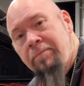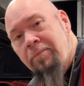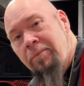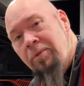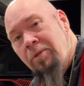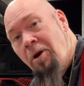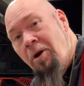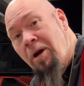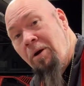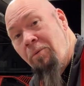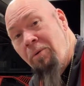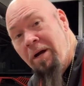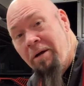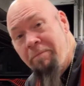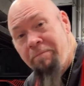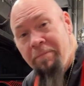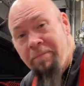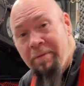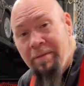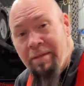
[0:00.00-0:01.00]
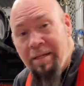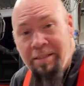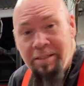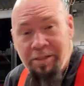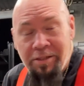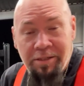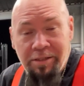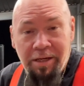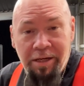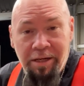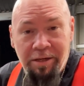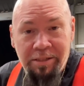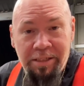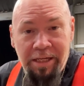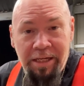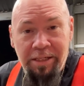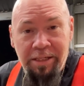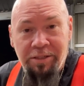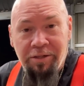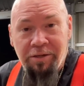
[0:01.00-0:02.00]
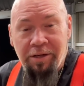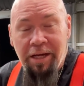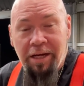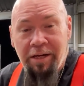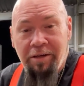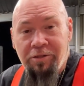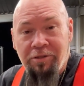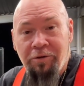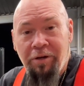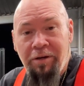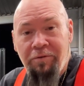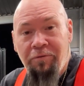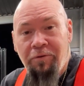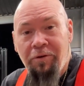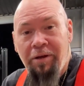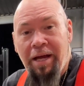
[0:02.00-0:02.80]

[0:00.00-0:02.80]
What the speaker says: All right, well, that's just a little teaser. I got a little treat for you.